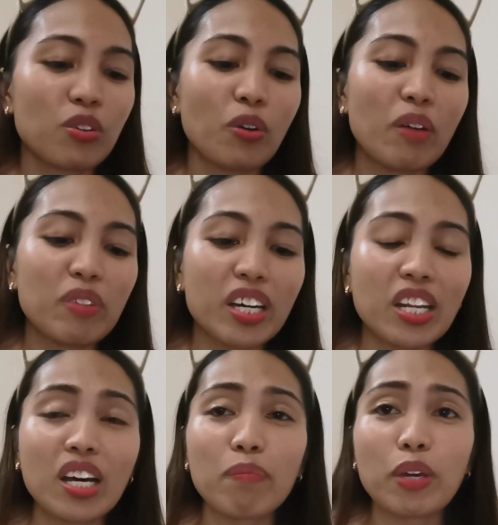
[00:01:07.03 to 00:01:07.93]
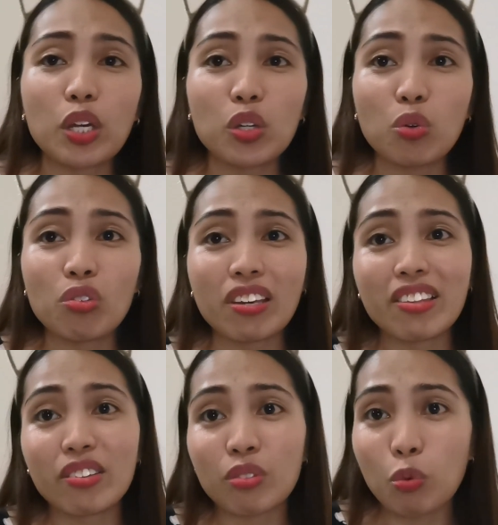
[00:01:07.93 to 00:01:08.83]
So, I'm gonna be
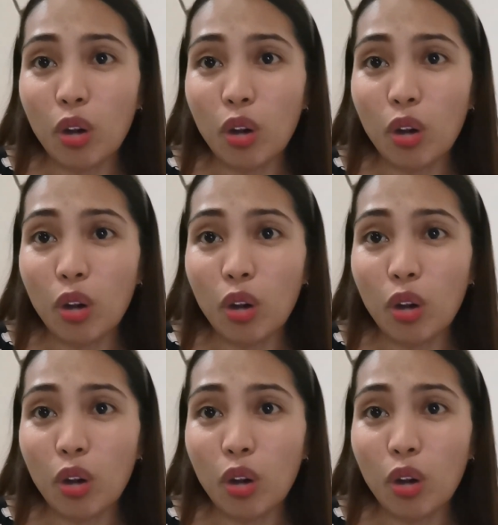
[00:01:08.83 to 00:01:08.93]
using this